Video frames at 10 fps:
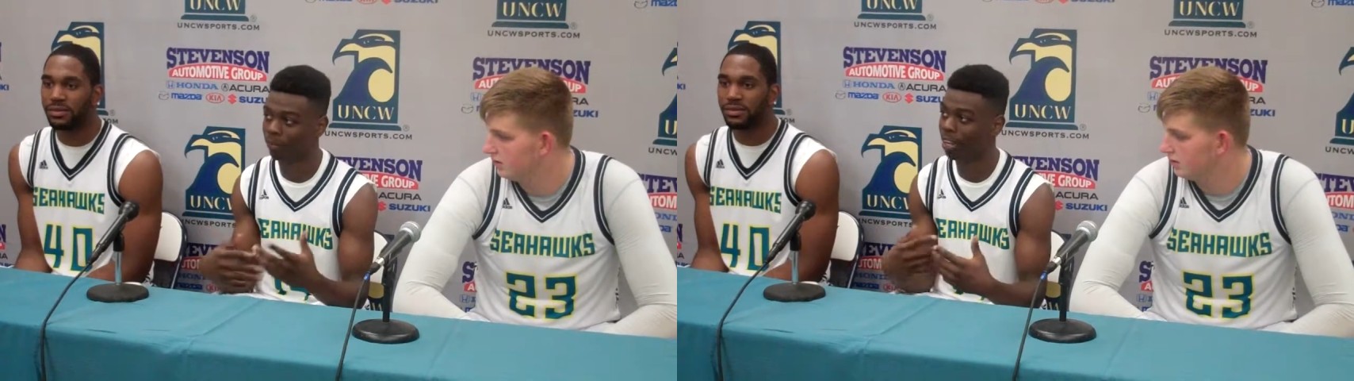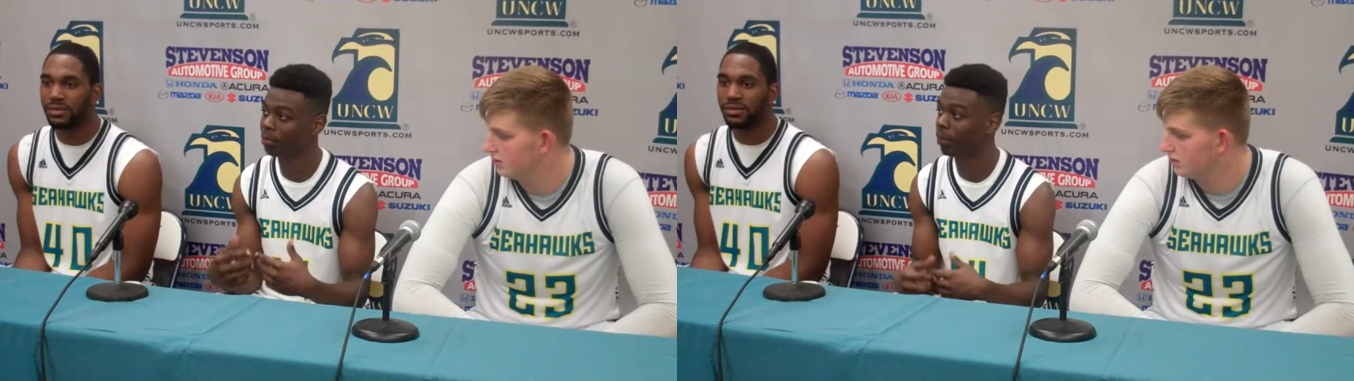
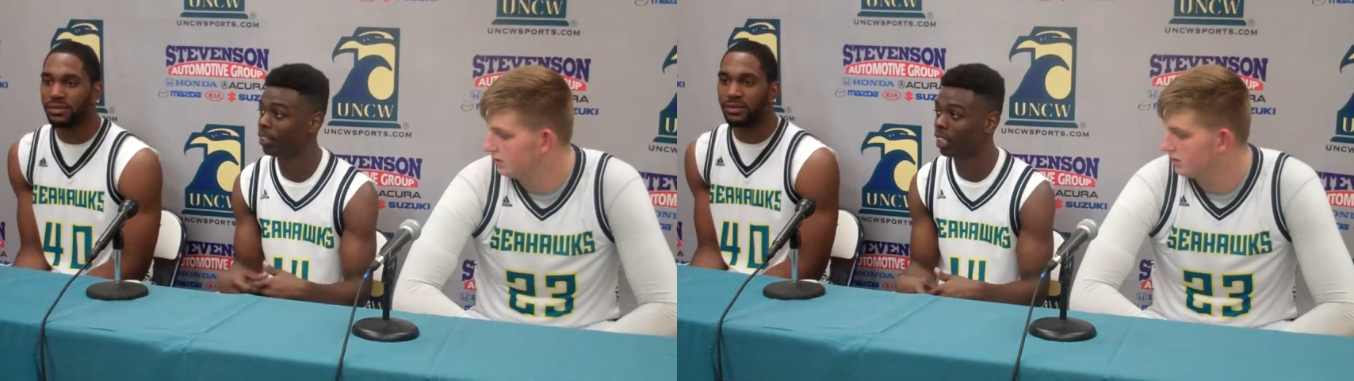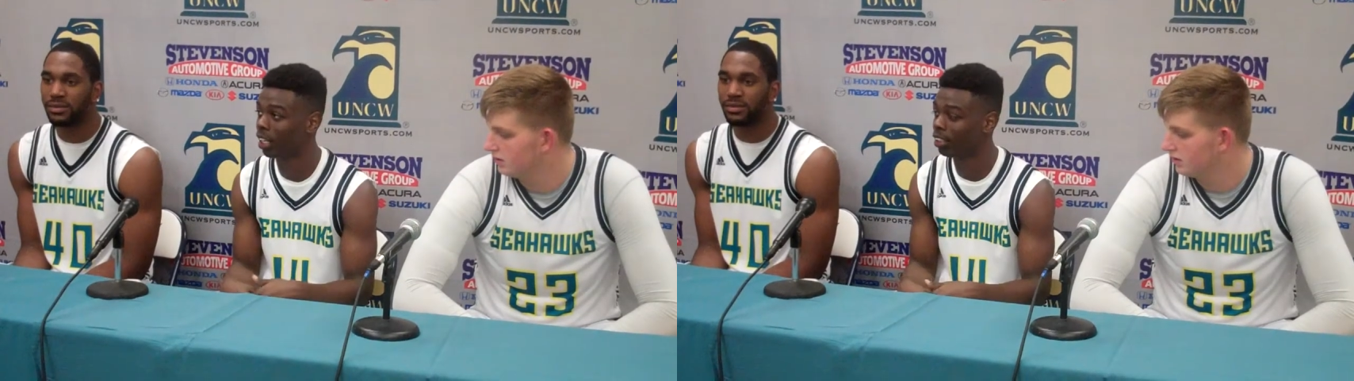
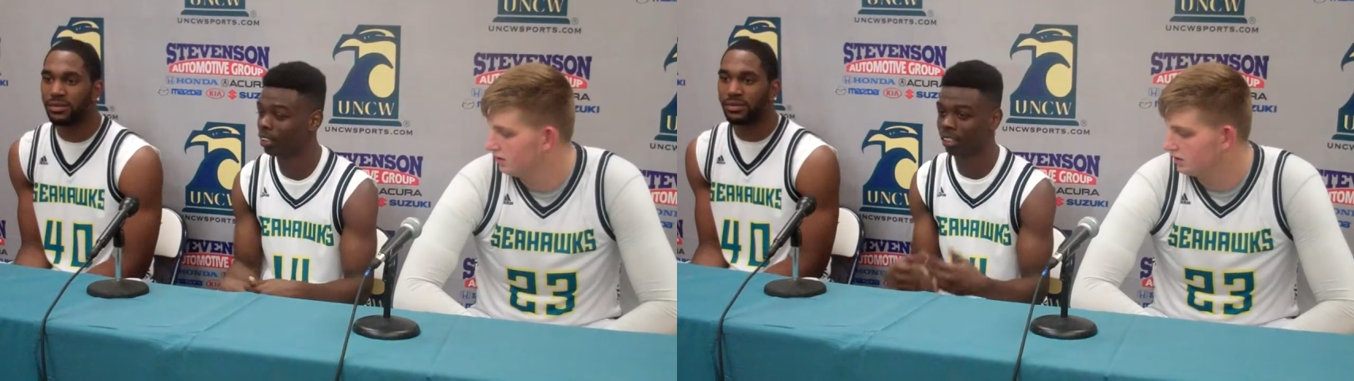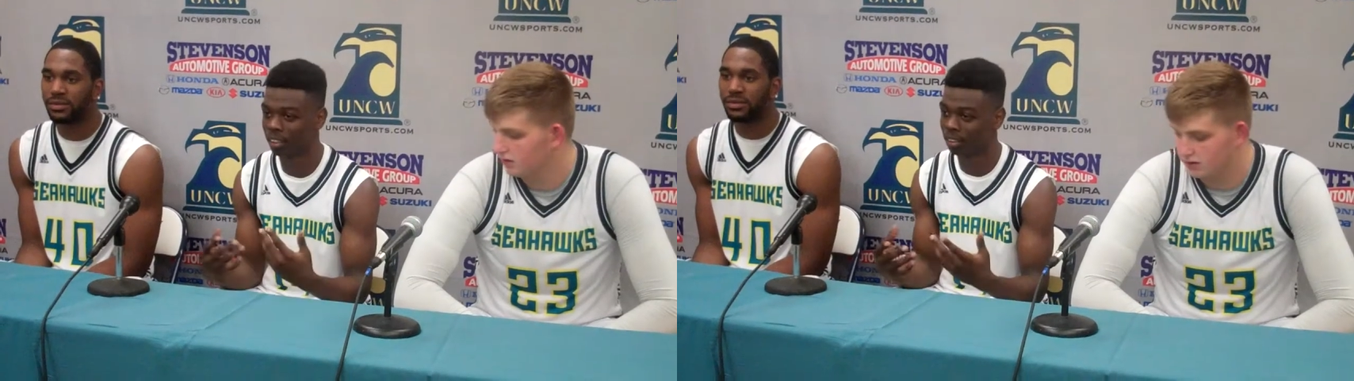Speaker 1: fast-paced,
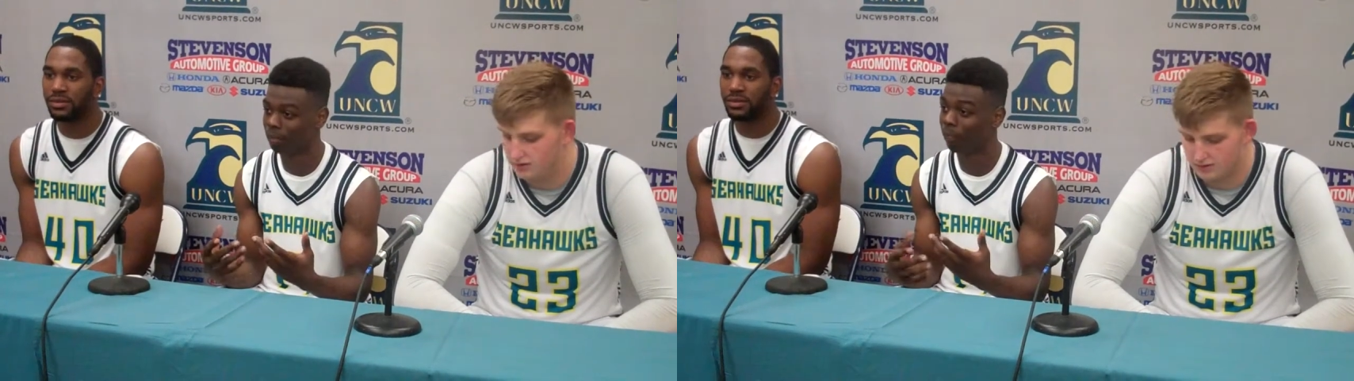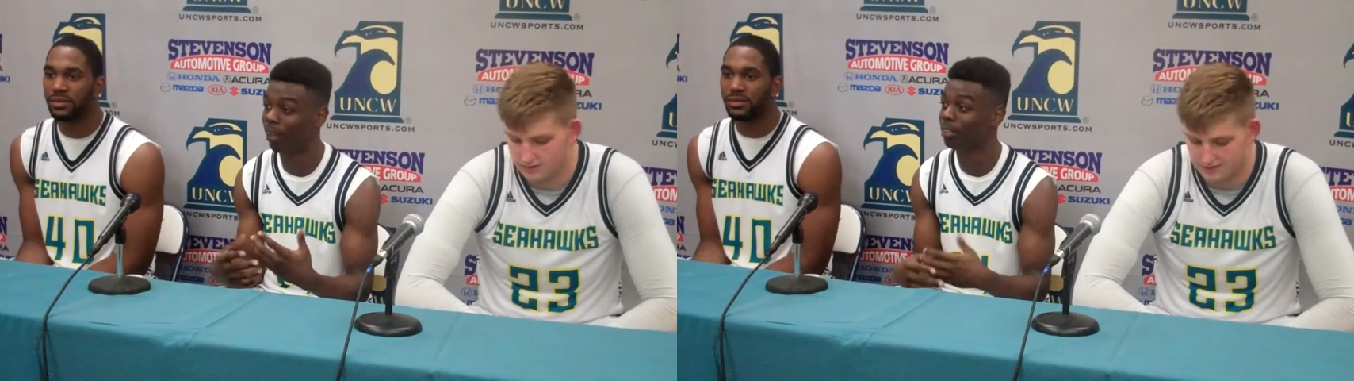
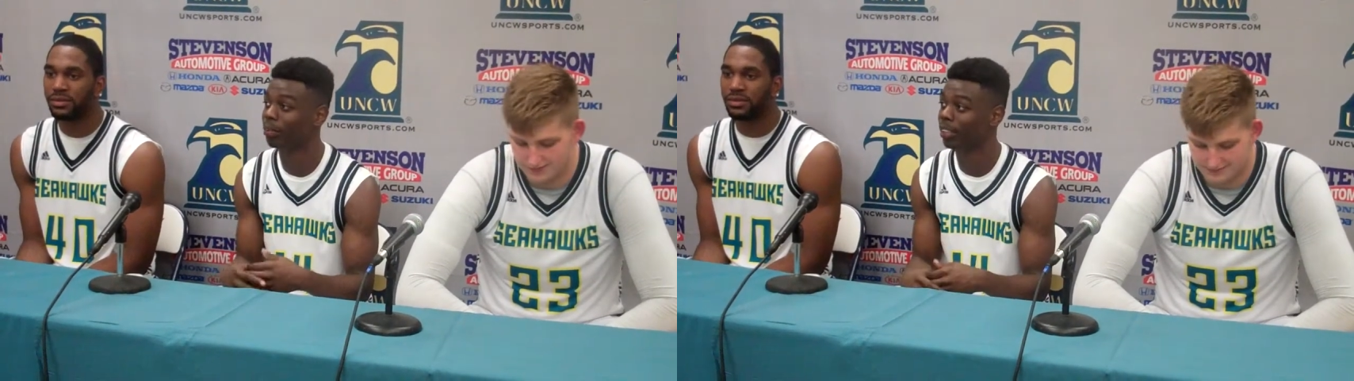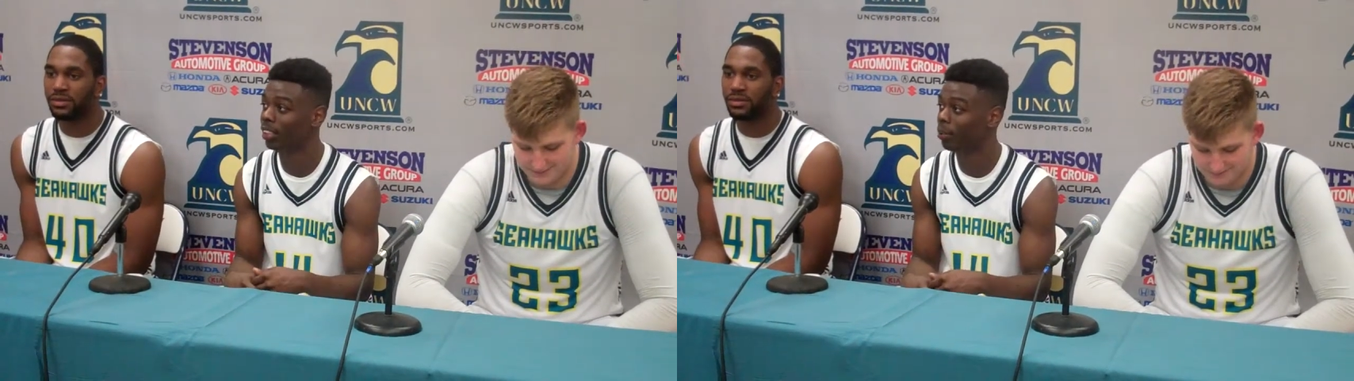
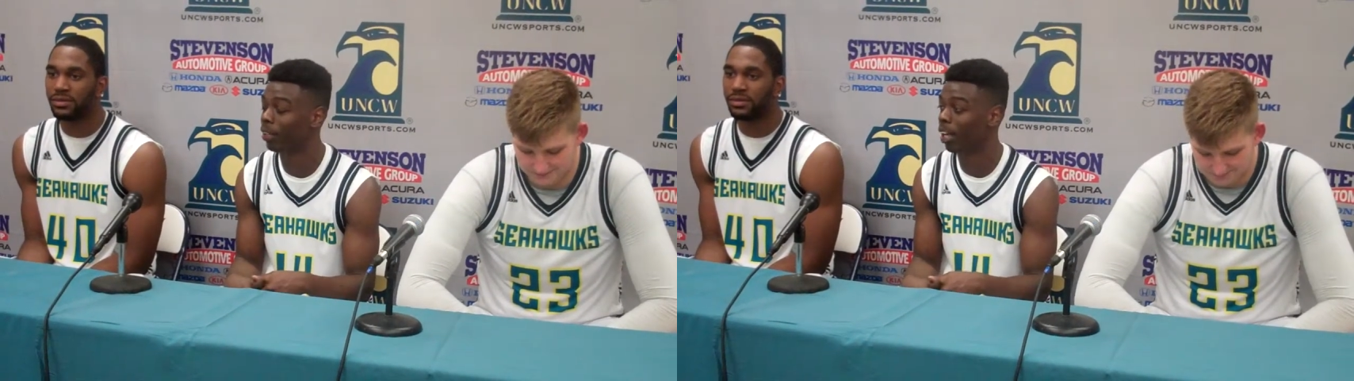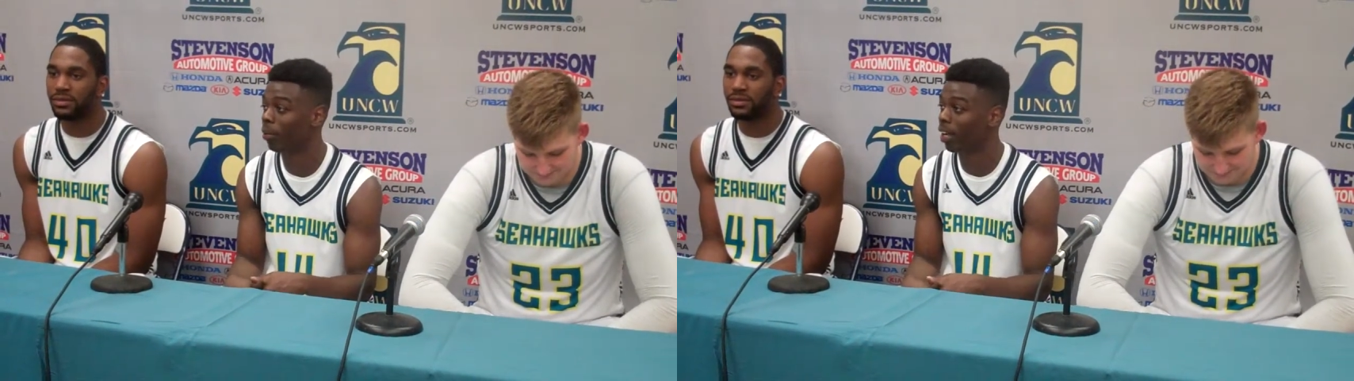fast-paced type of
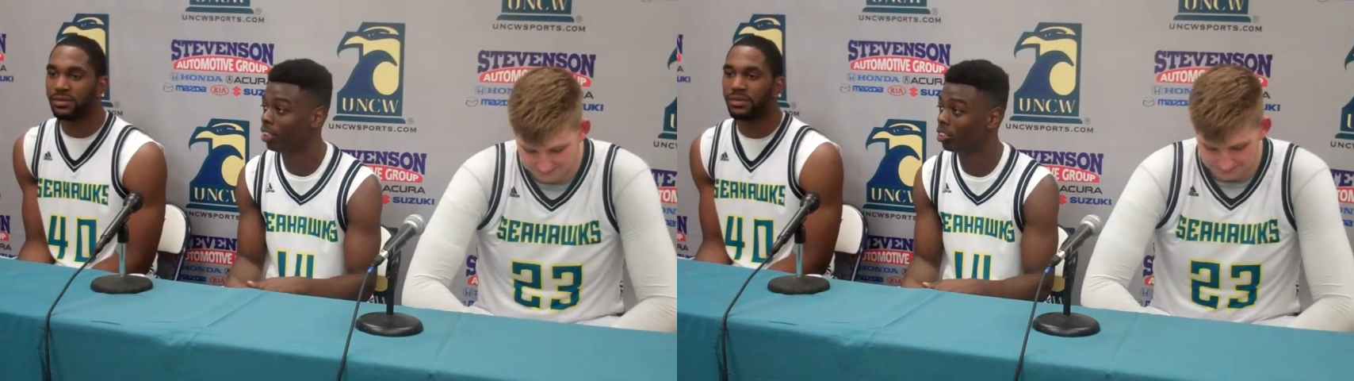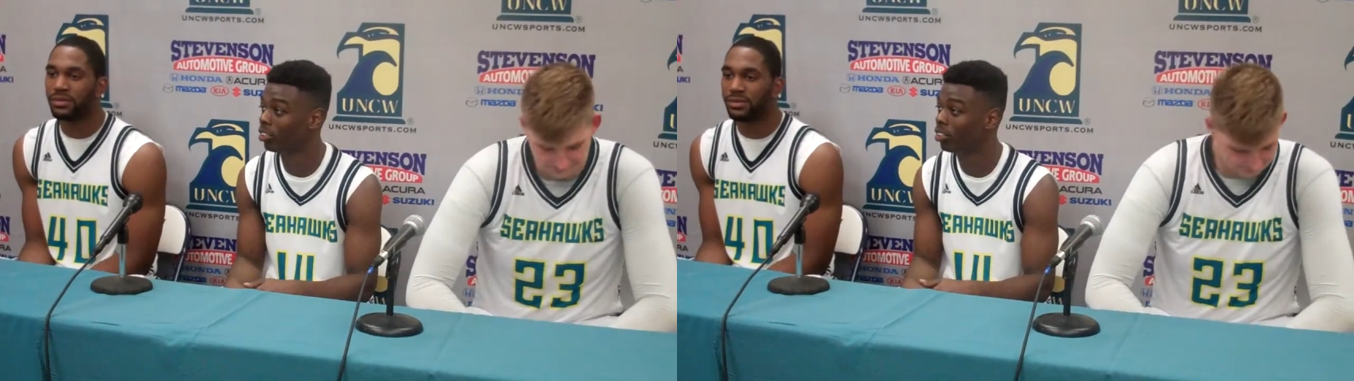game in high
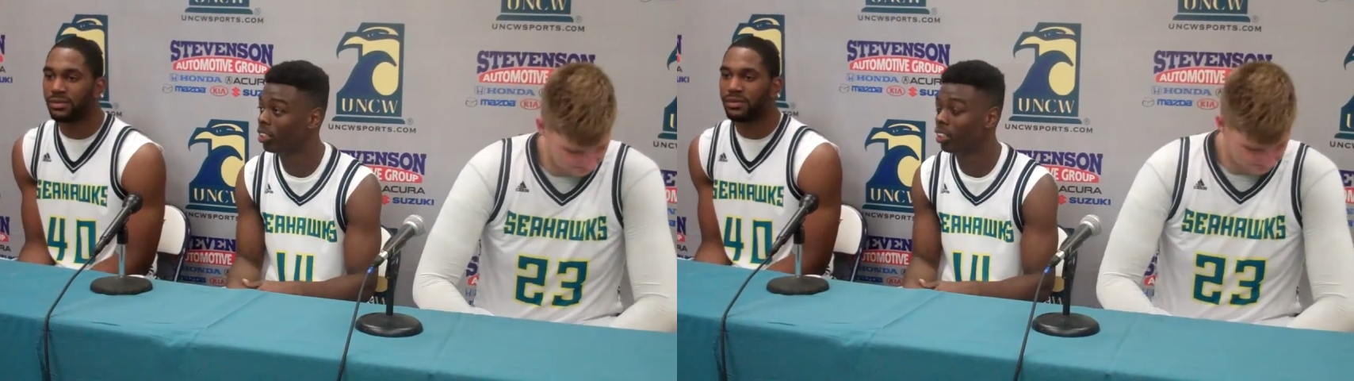school,